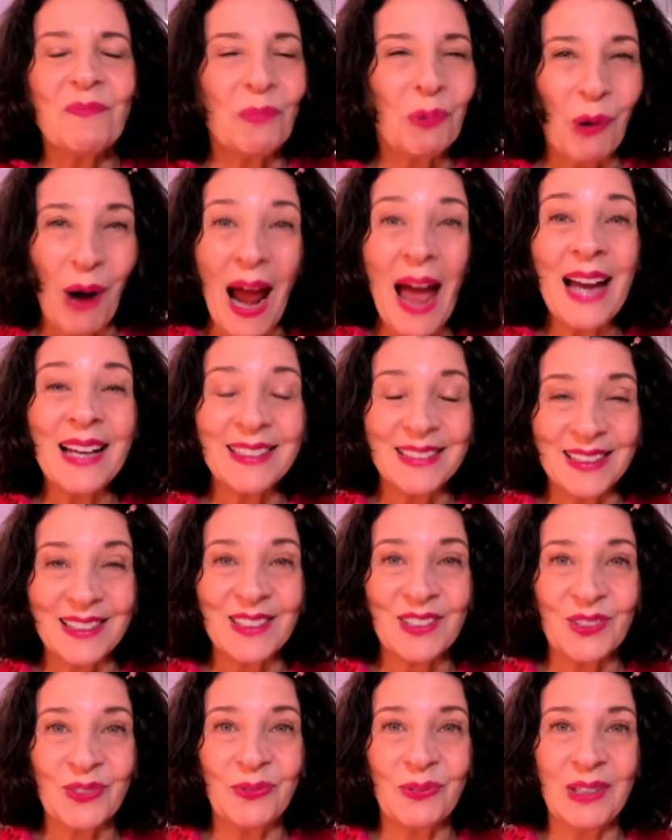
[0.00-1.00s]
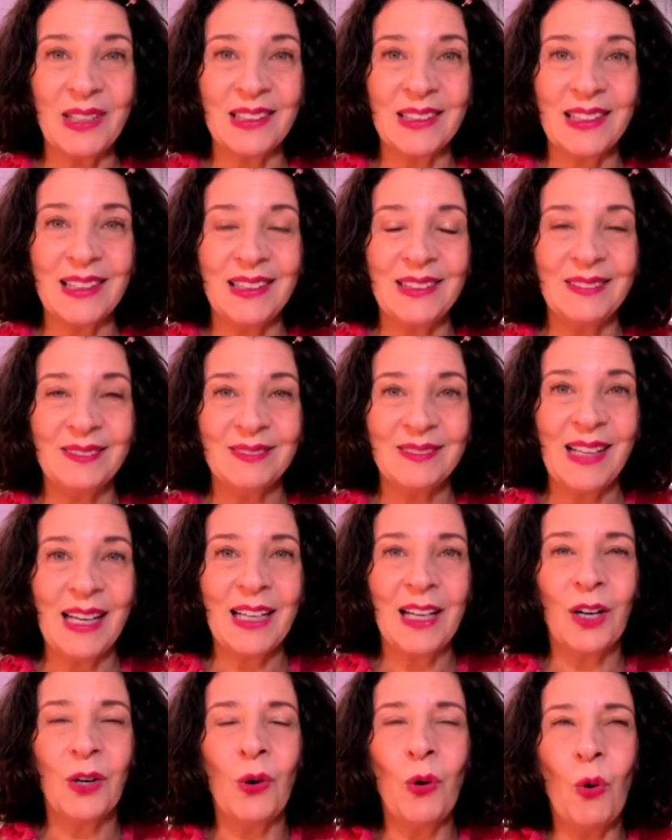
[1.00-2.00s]
practice, really,
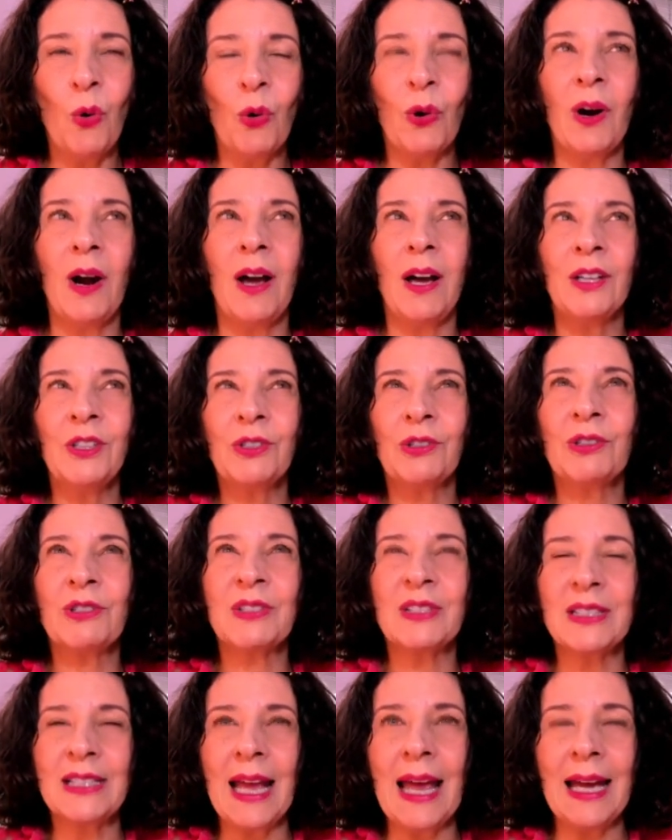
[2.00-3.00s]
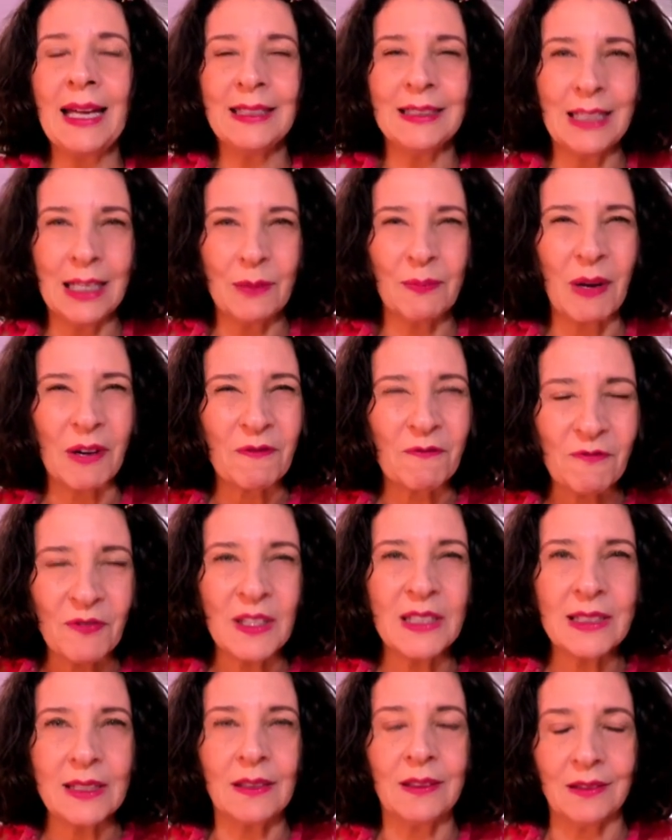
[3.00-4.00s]
like a core understanding, but
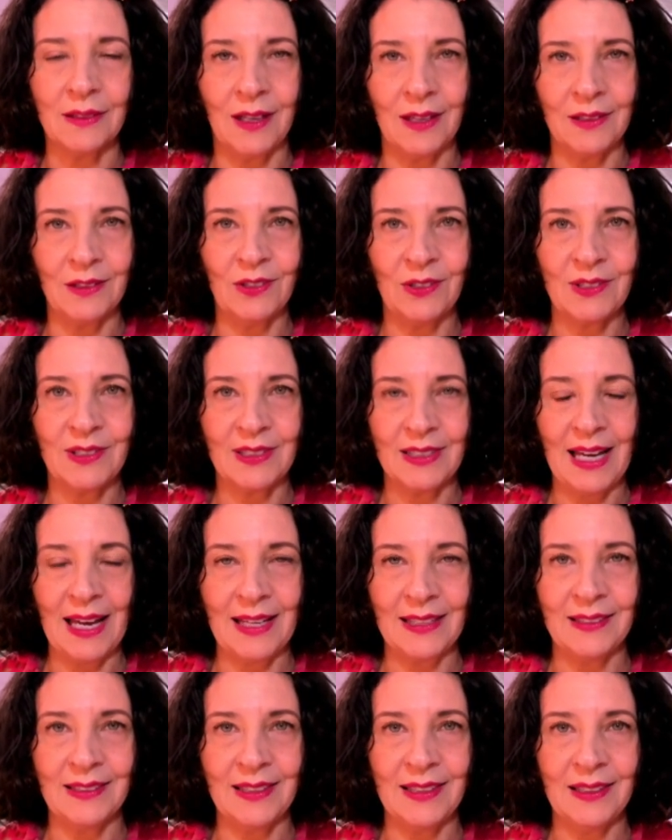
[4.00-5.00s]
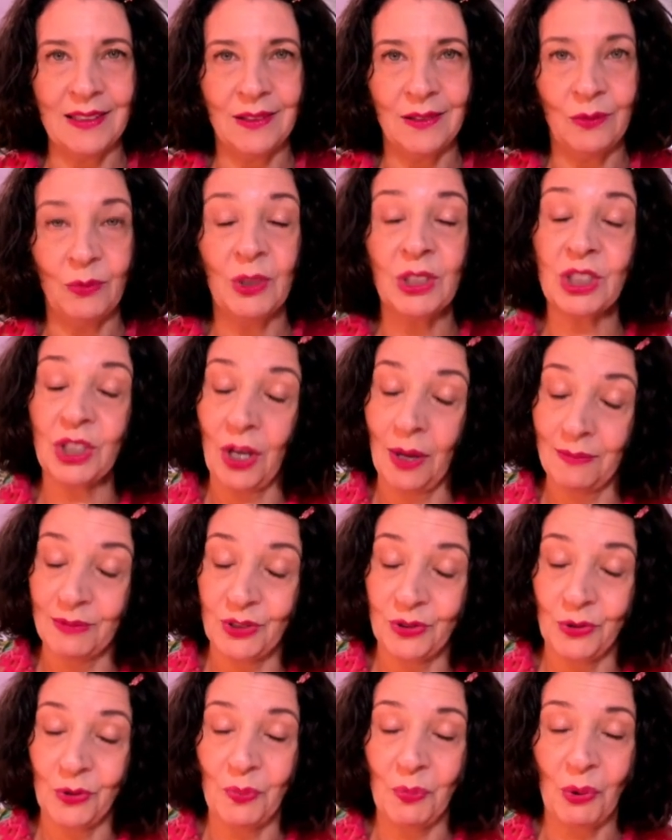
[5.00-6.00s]
physical understanding, which
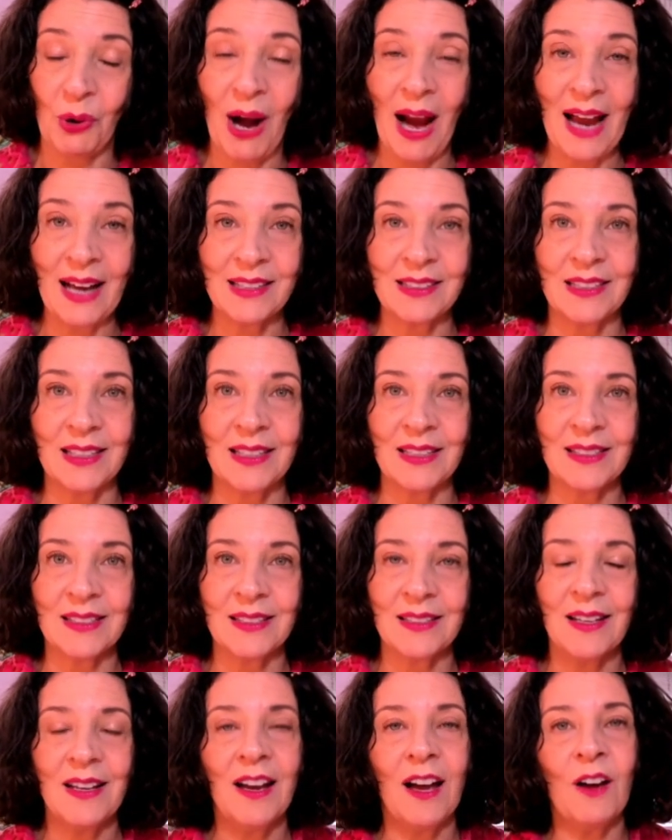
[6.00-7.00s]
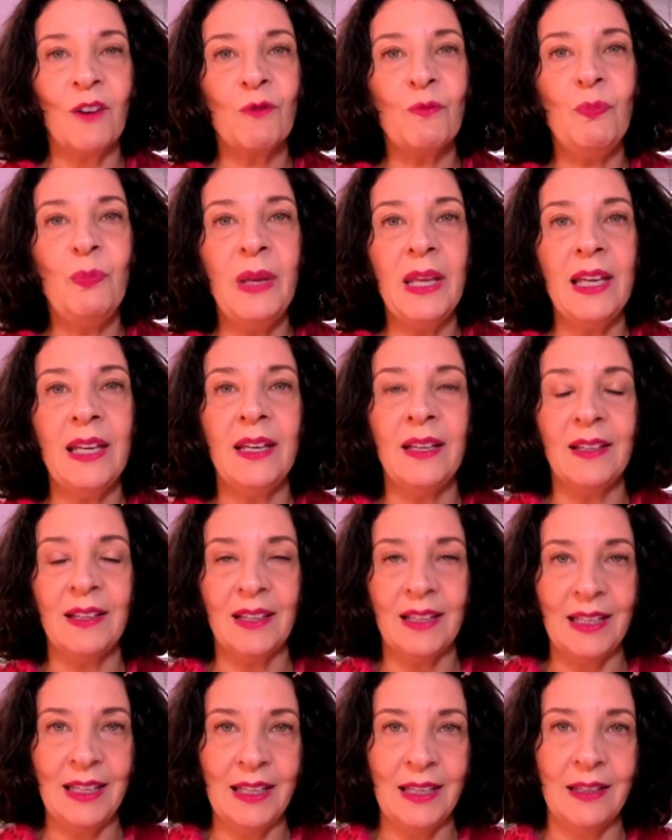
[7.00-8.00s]
comes through practice of
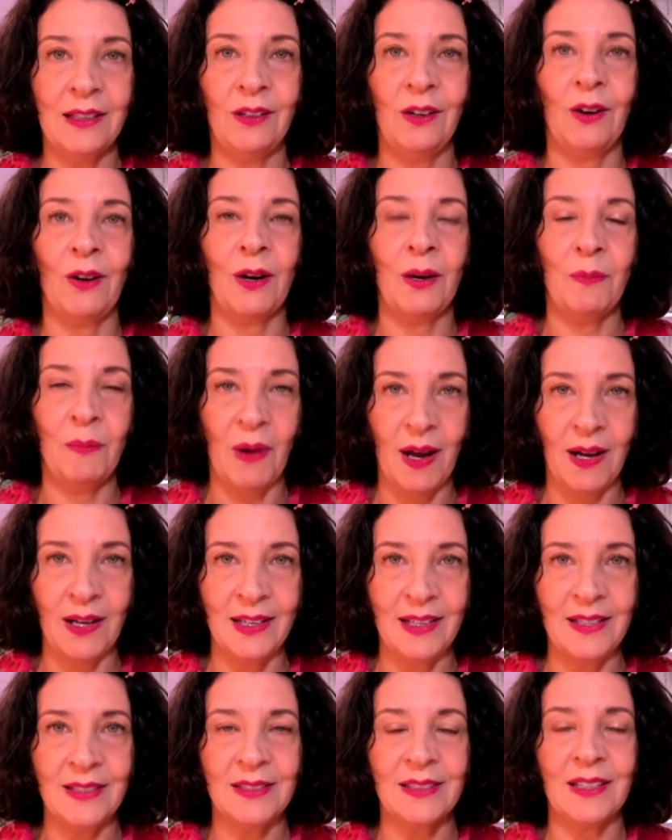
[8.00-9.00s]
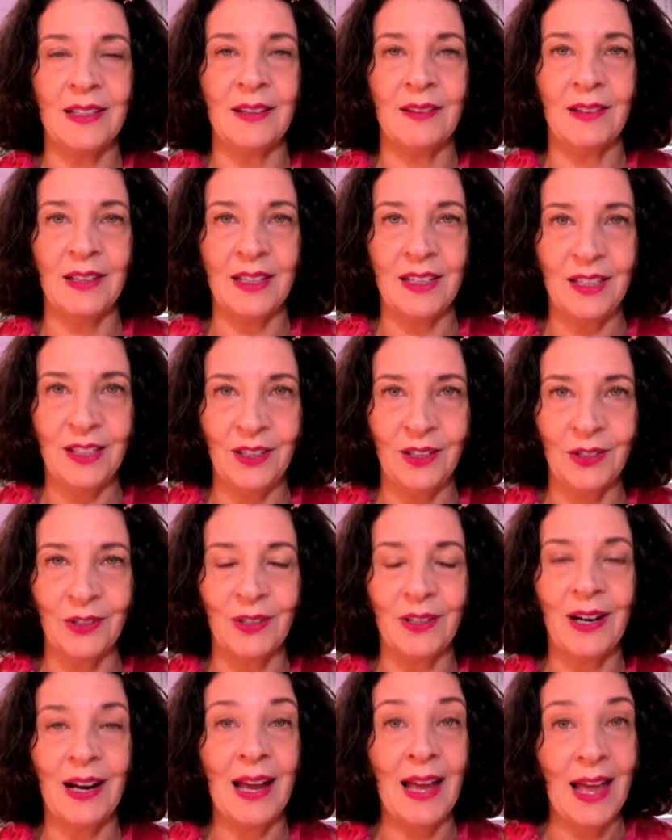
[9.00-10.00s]
being in our bodies in the
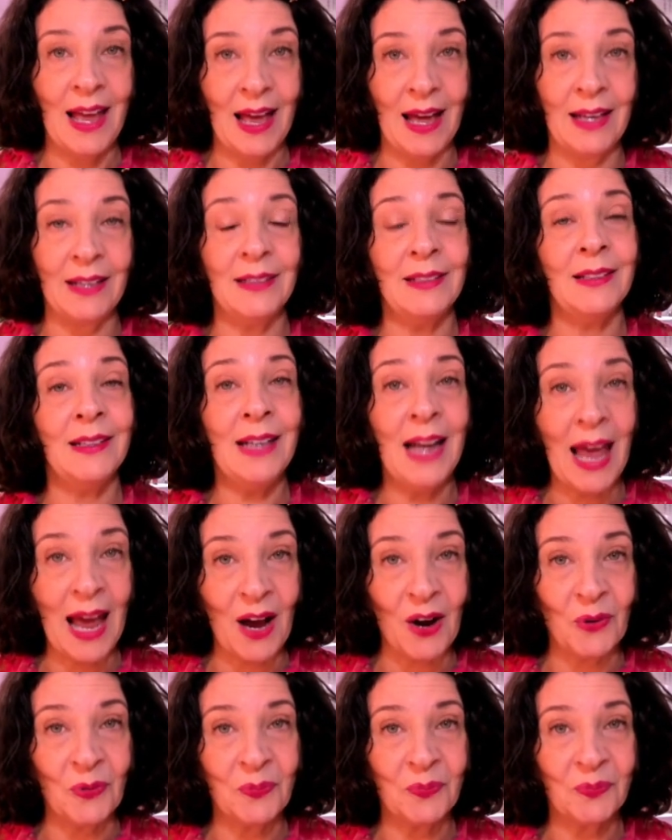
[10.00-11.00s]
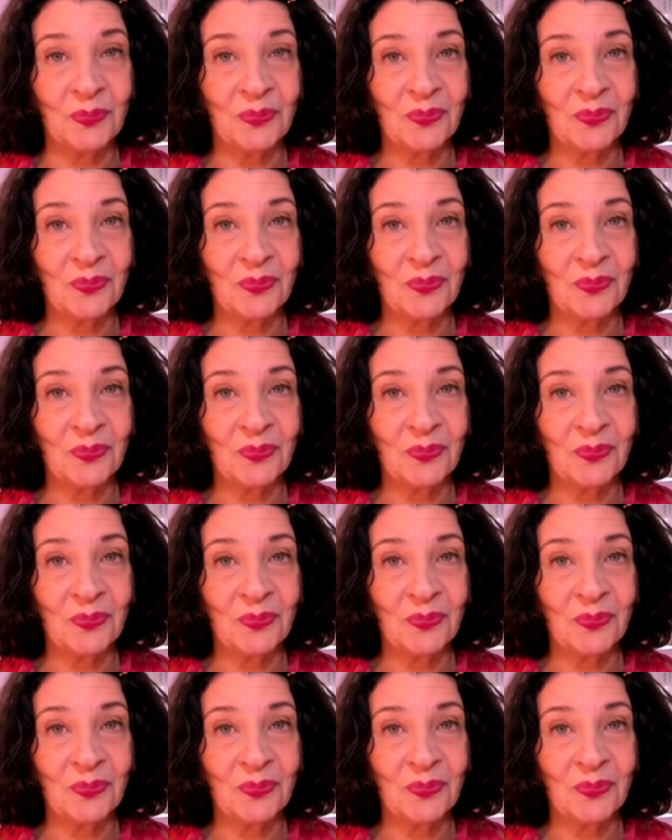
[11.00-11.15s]
here and now.